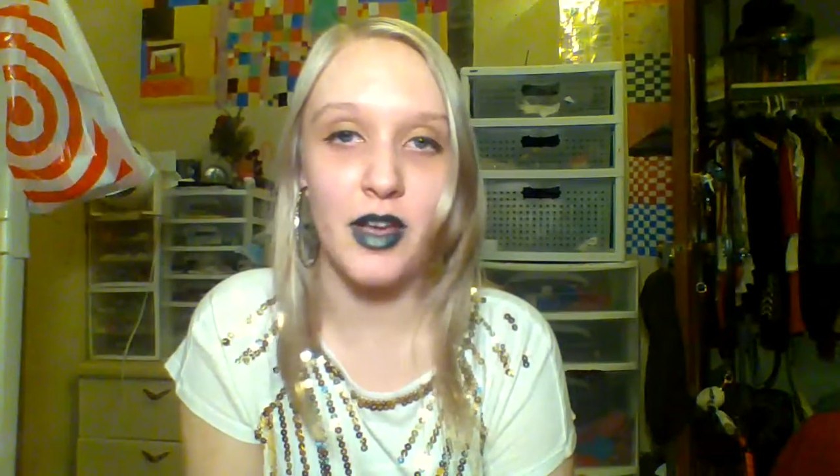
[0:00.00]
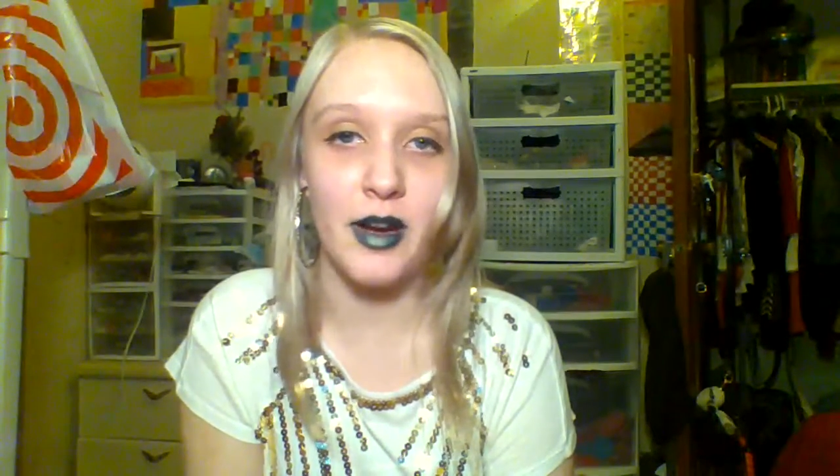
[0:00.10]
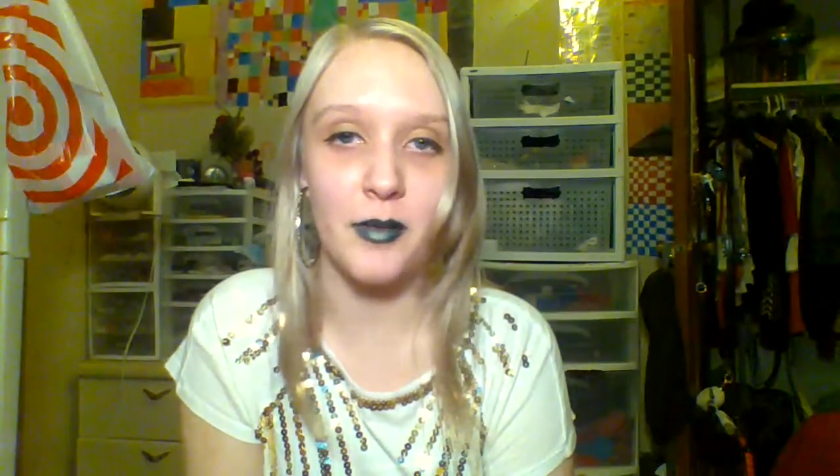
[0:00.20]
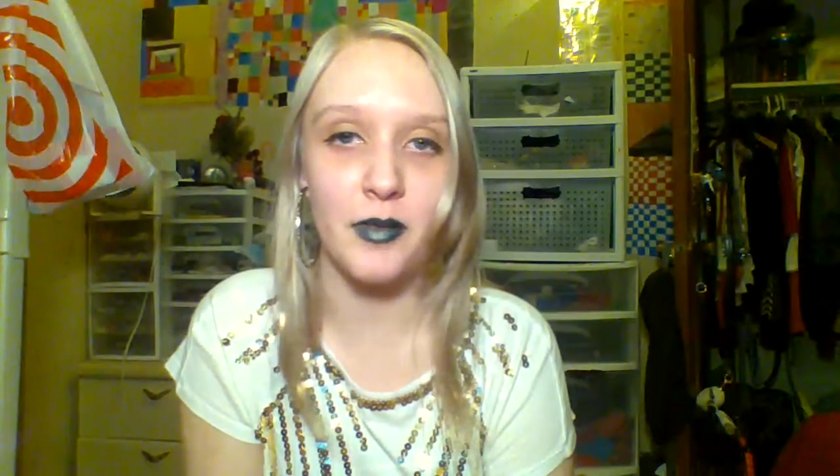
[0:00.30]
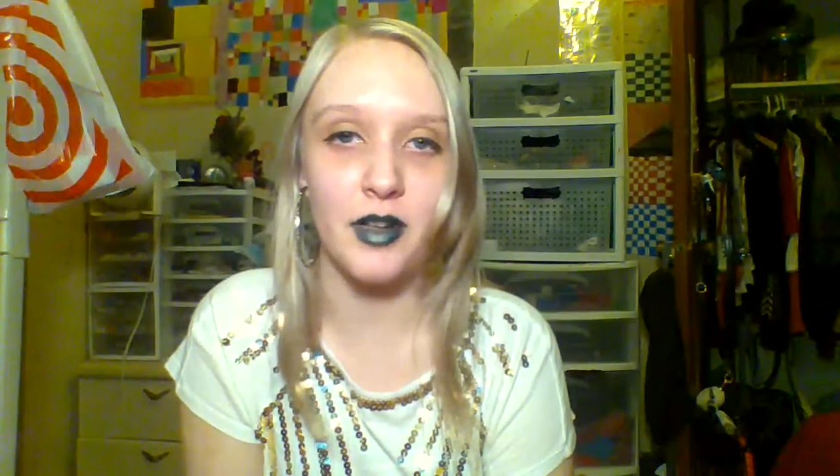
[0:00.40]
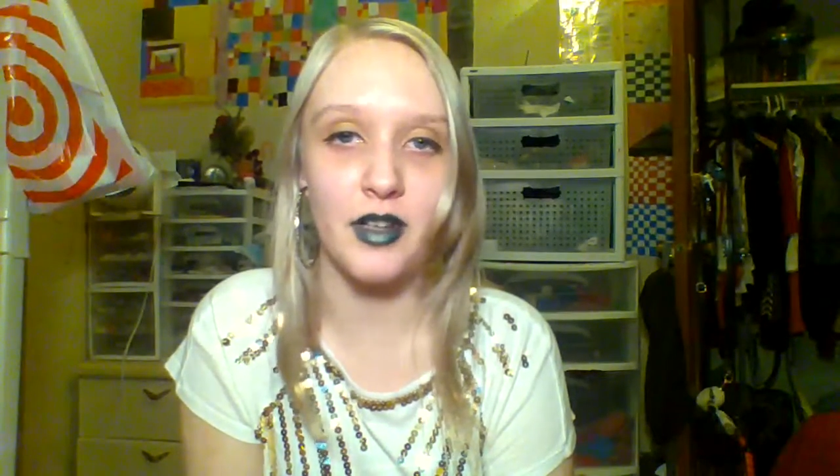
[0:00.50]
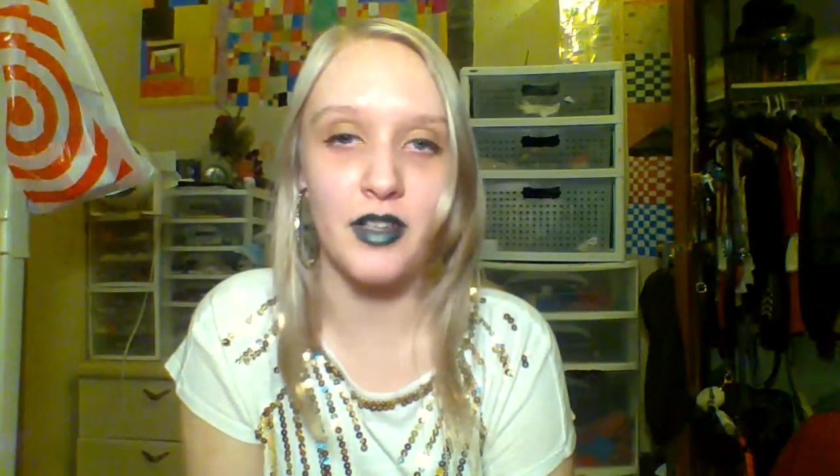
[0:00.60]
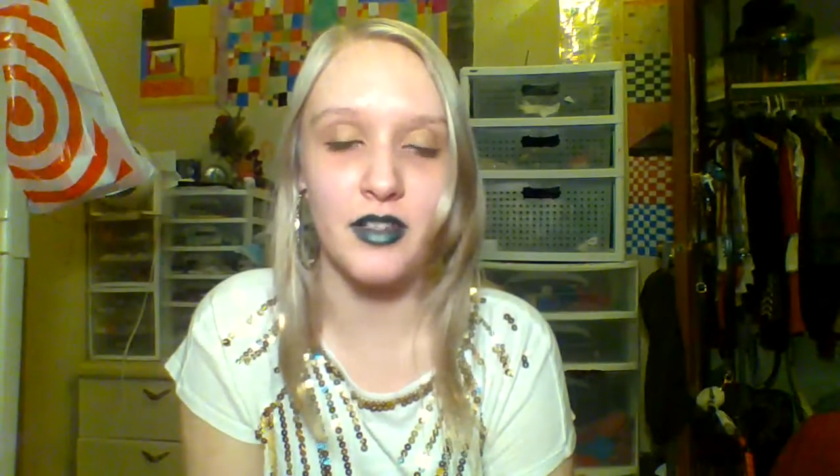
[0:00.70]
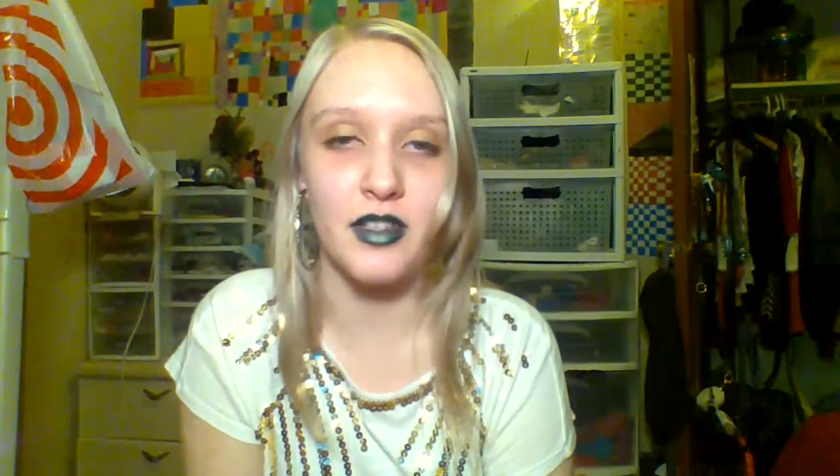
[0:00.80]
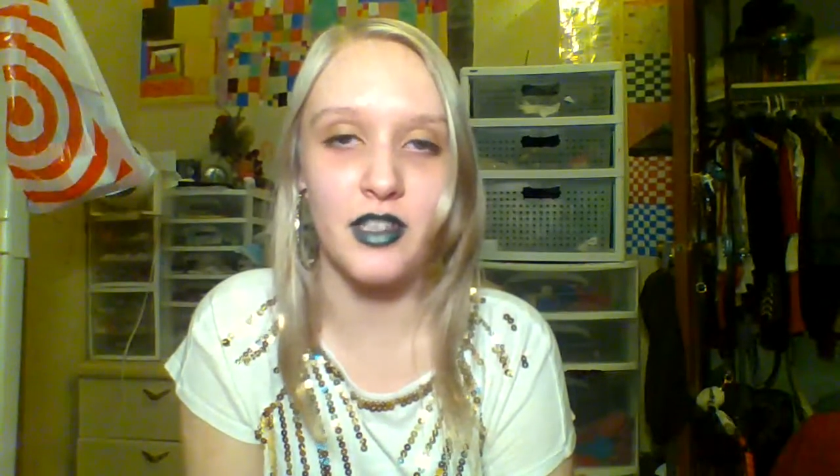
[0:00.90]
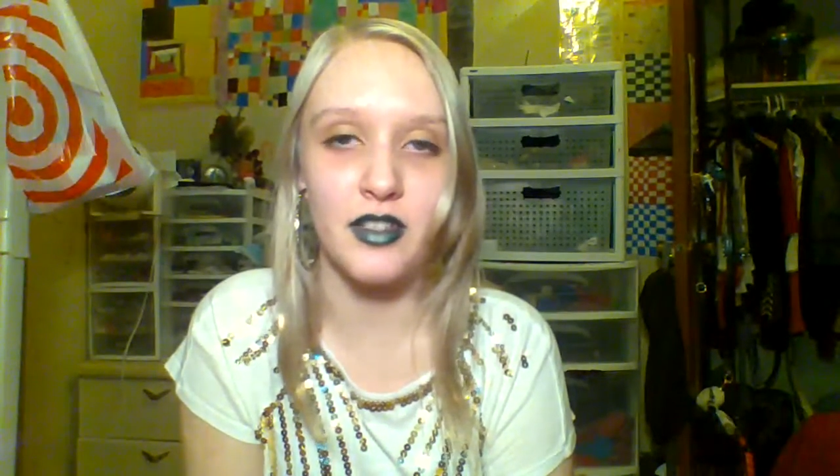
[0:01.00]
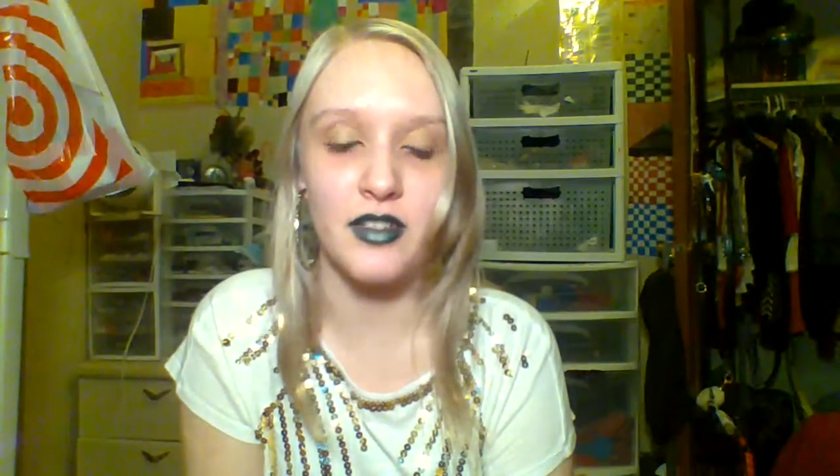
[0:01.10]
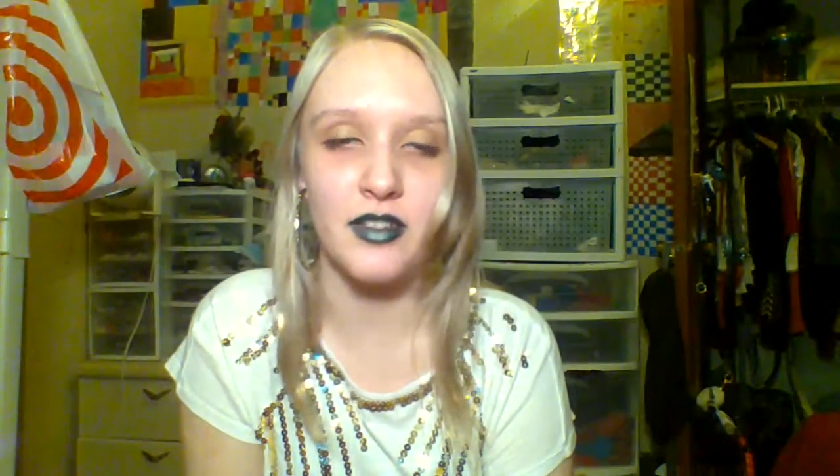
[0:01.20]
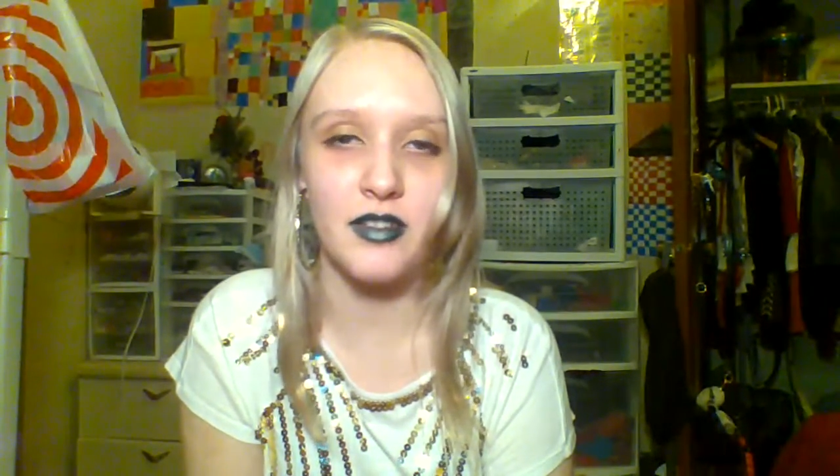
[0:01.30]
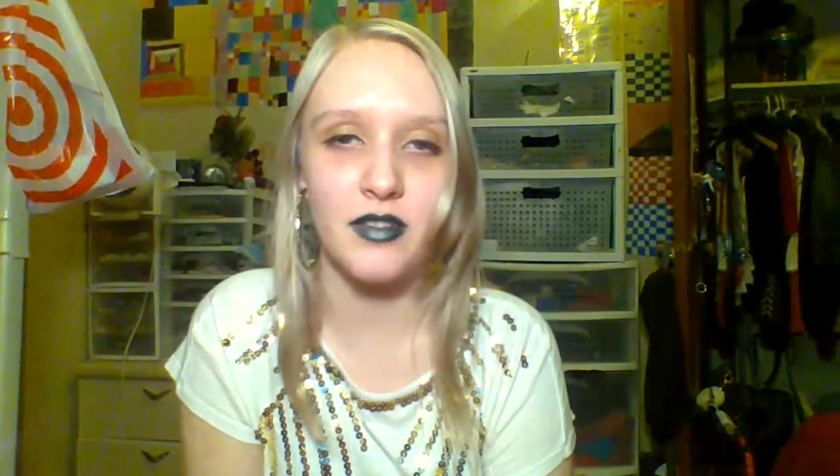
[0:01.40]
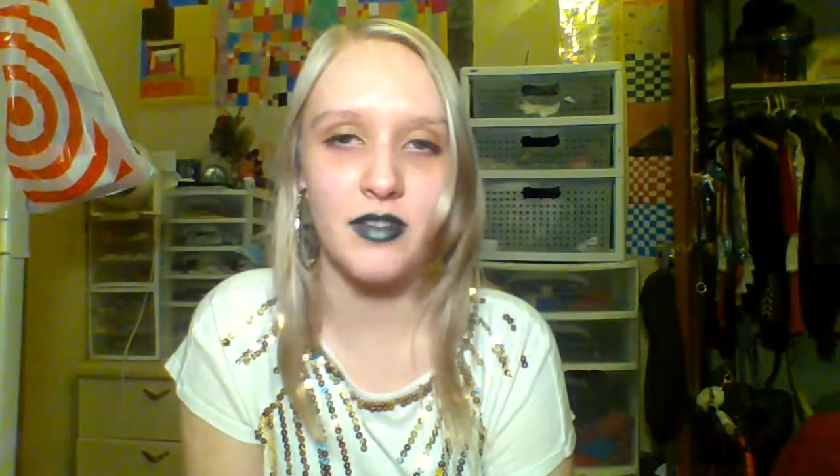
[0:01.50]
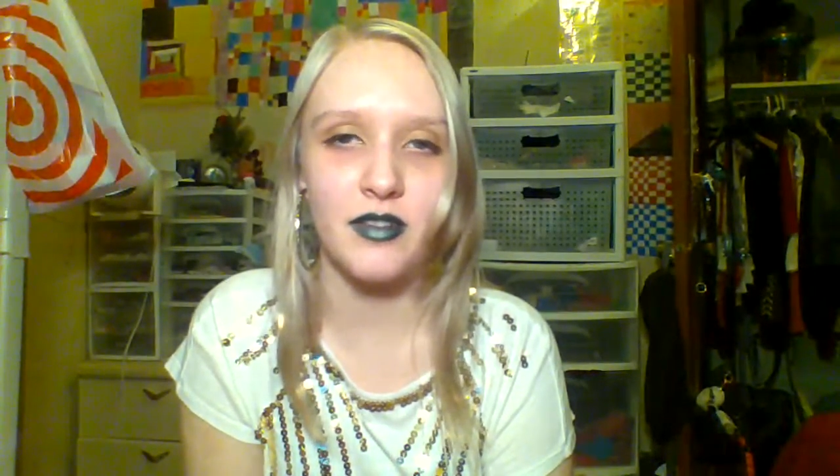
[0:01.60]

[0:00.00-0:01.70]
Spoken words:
camera is just.